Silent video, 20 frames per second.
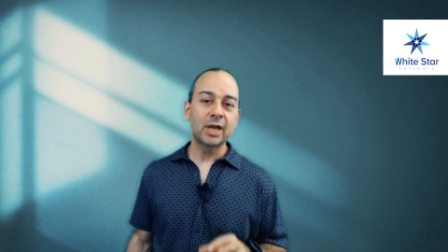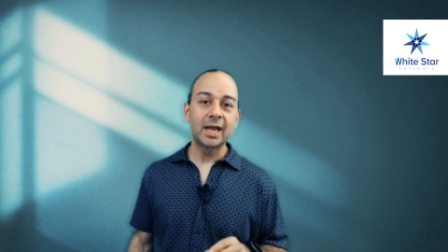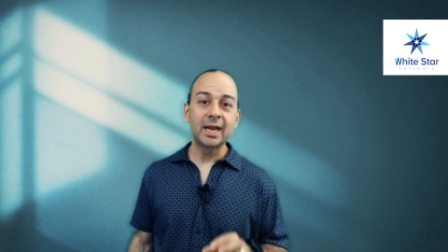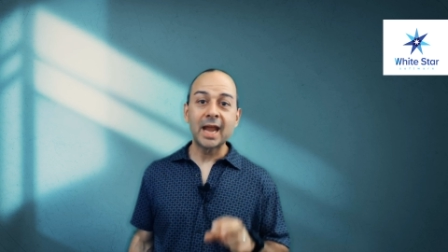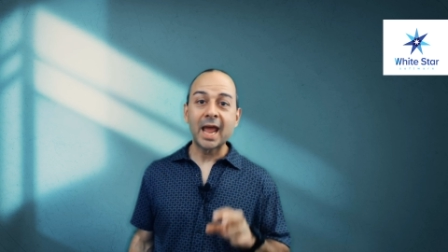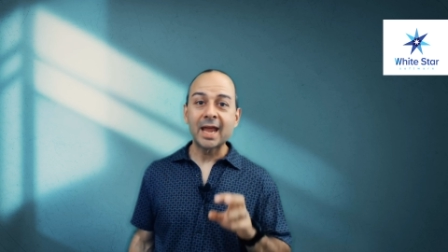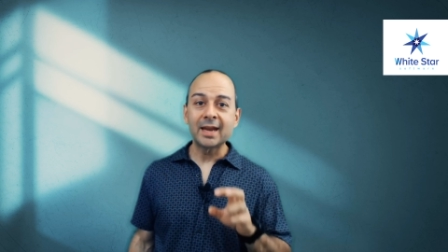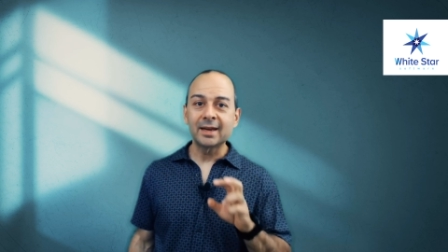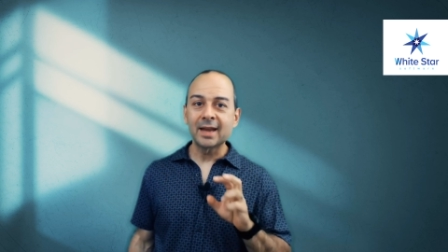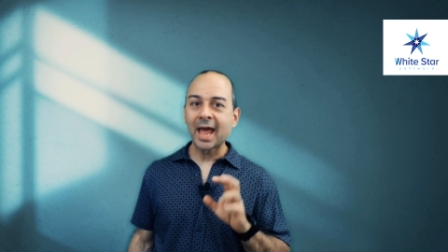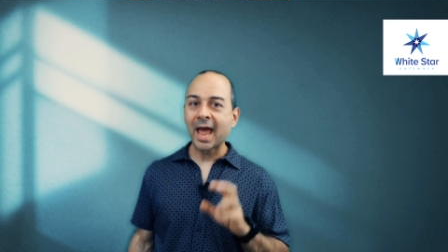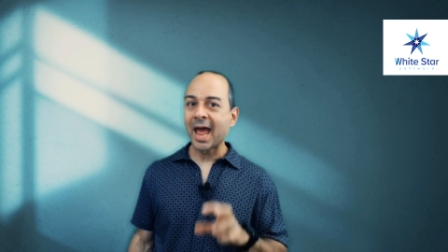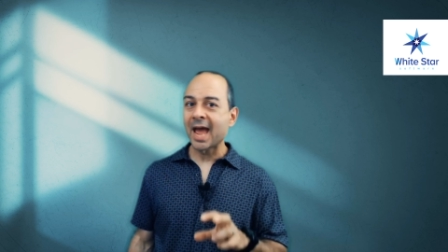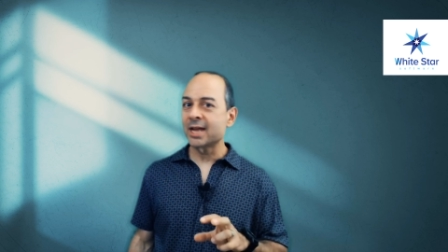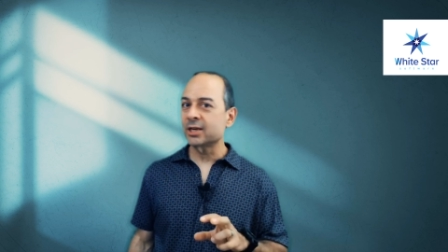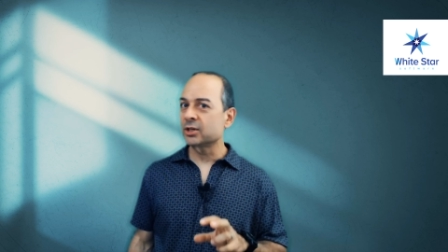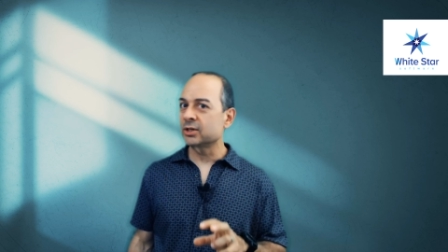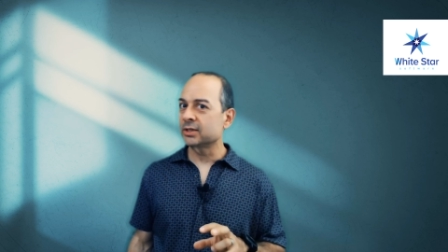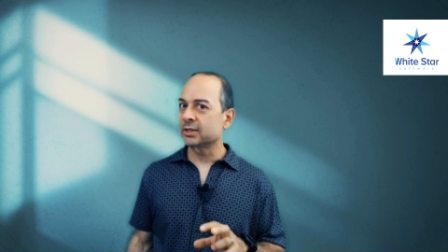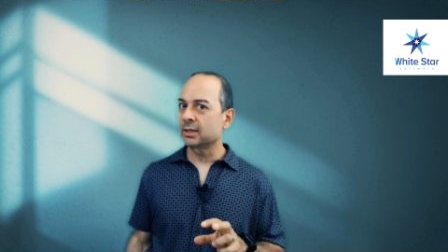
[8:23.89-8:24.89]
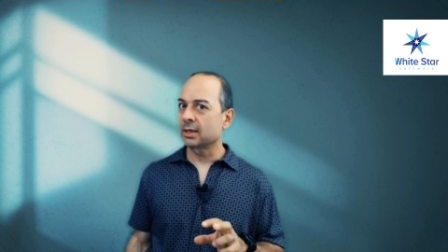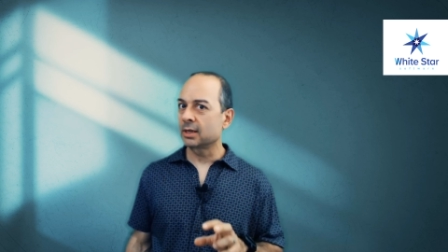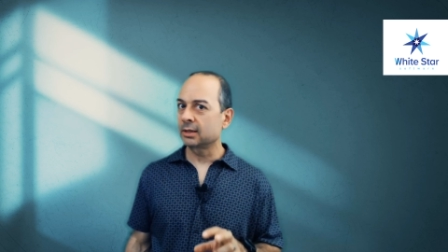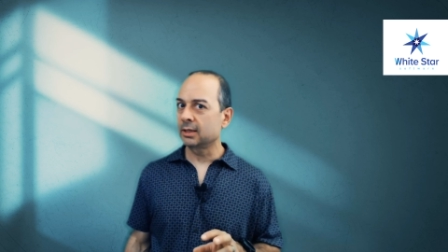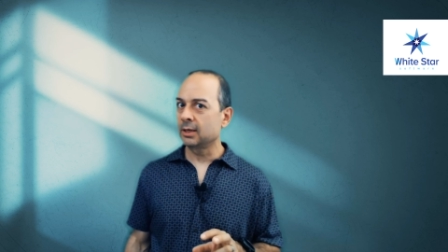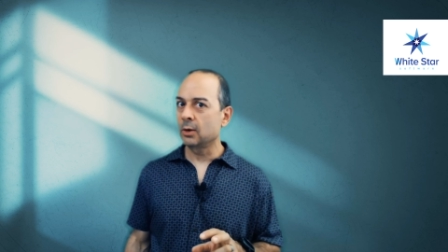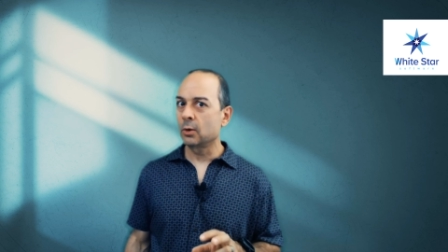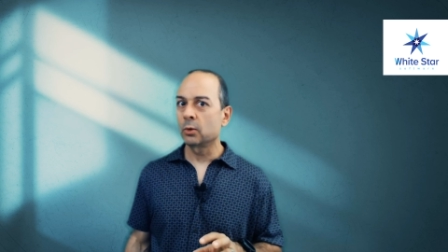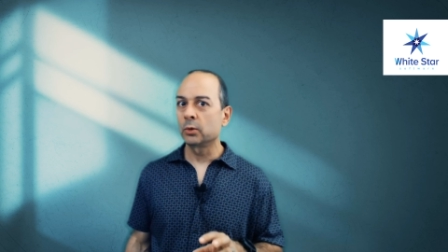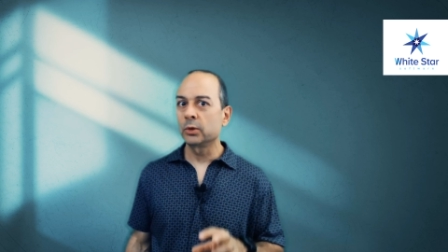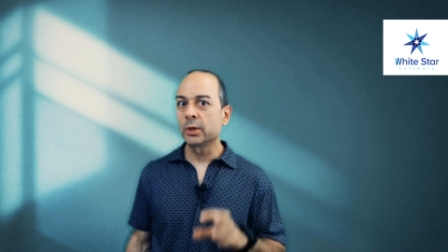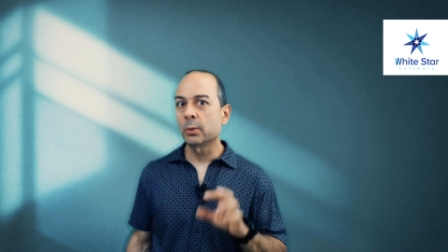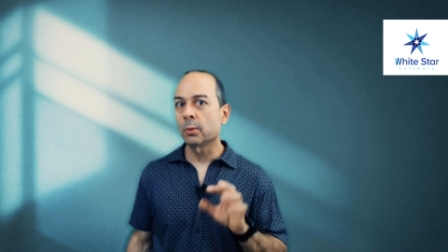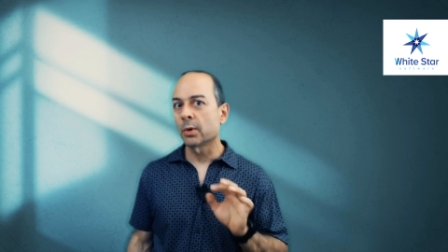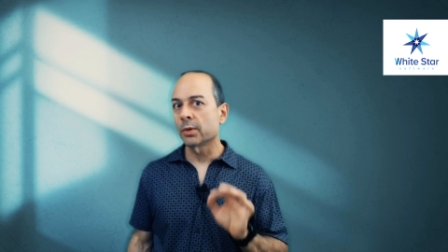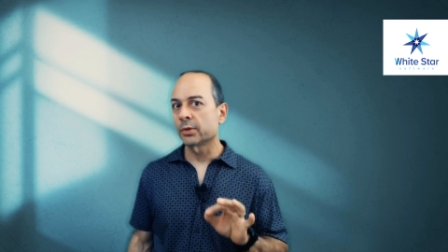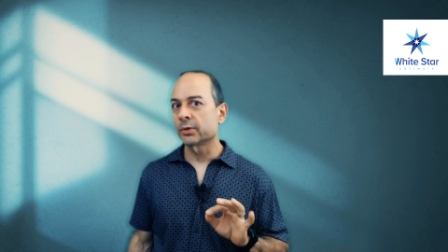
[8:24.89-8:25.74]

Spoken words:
And hash is not the only one.